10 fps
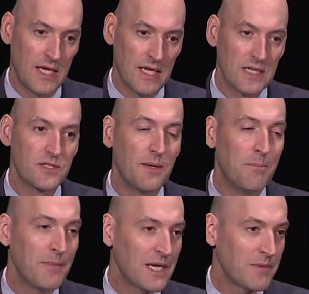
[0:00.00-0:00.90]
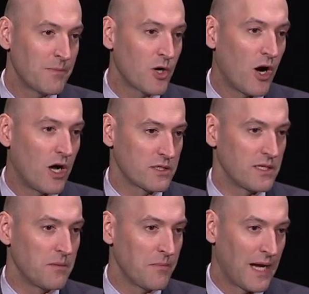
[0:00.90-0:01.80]
is the minimum cost
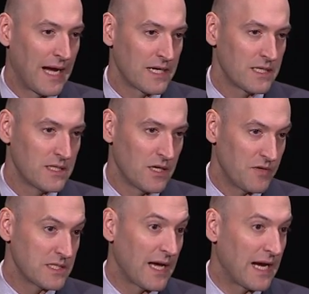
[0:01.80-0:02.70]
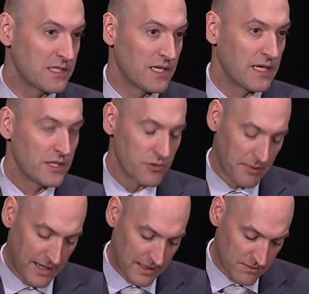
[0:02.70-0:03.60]
and impact of this accident in
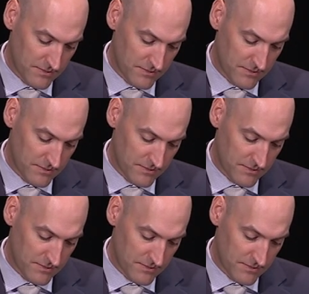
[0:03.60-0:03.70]
Japan.